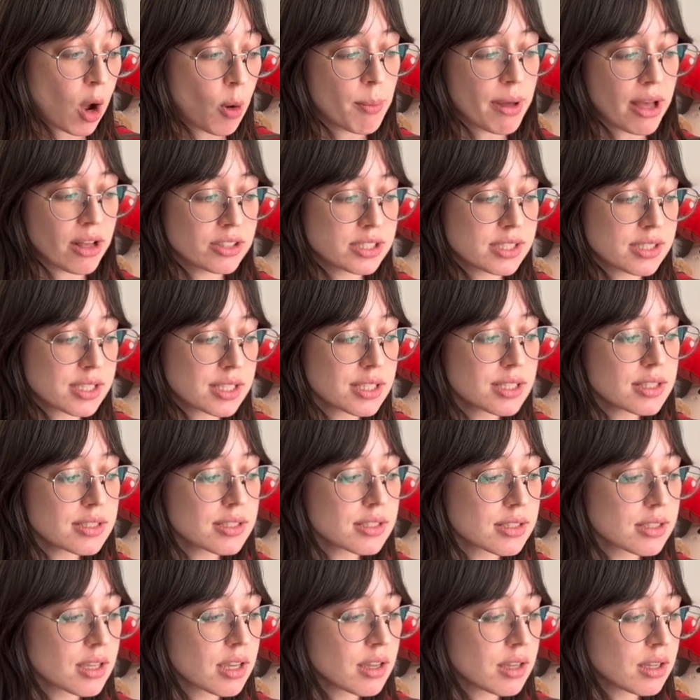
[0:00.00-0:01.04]

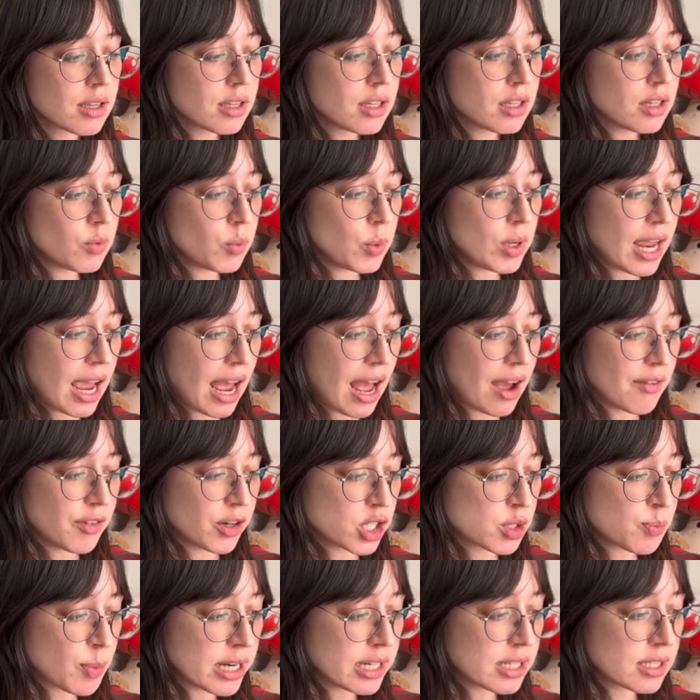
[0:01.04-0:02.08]
balances. We have our
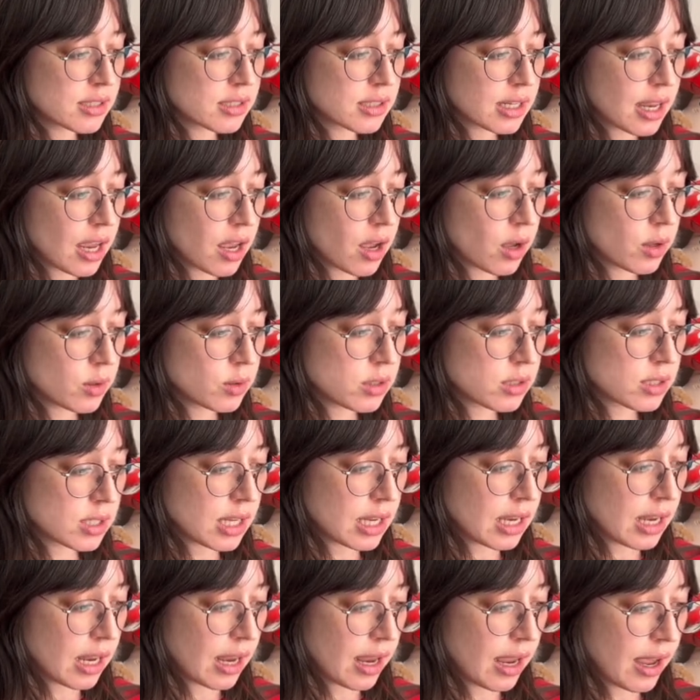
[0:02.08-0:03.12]
spendings accounts
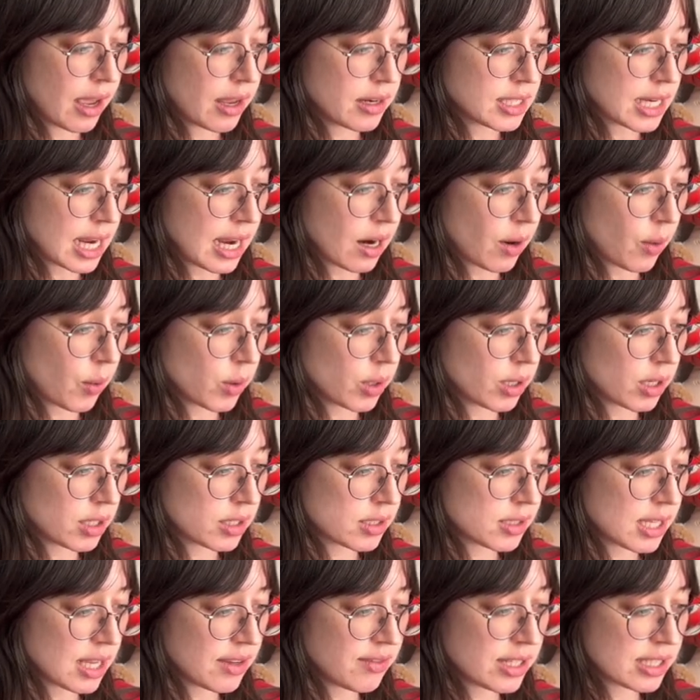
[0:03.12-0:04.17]
and our
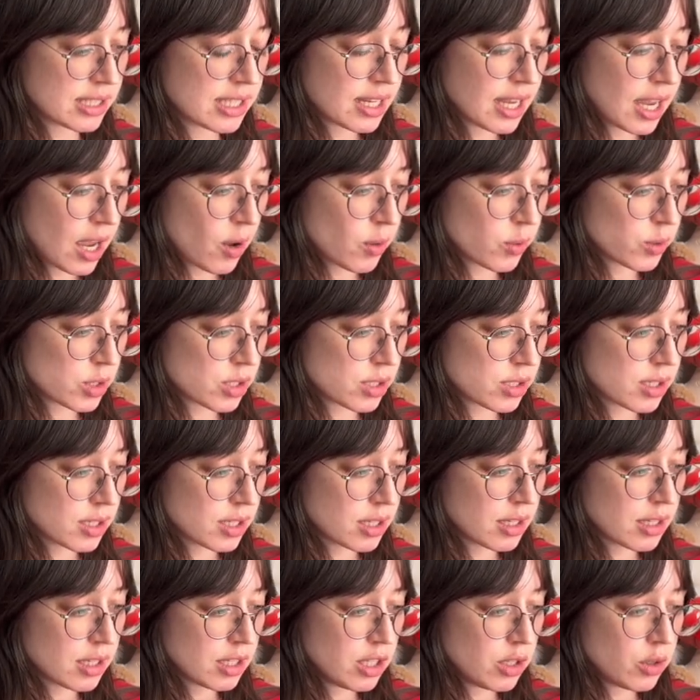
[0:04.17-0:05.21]
savings accounts
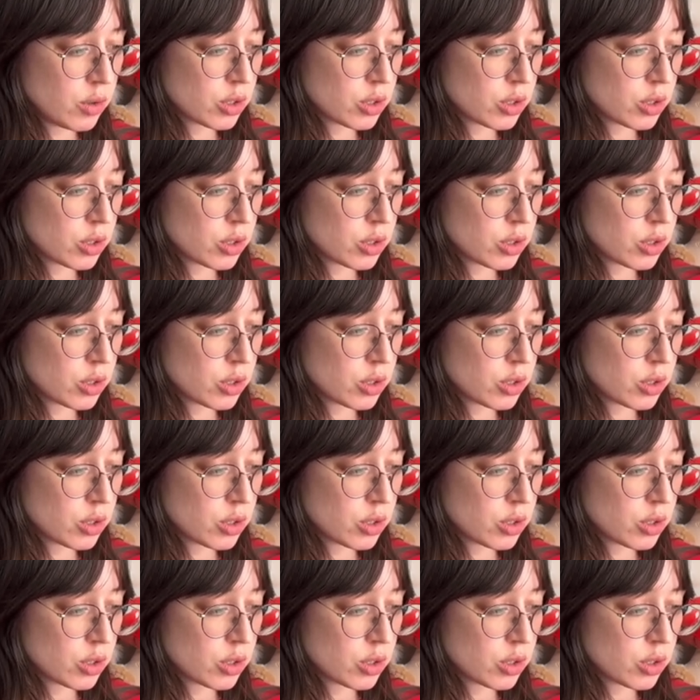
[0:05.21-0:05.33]
you can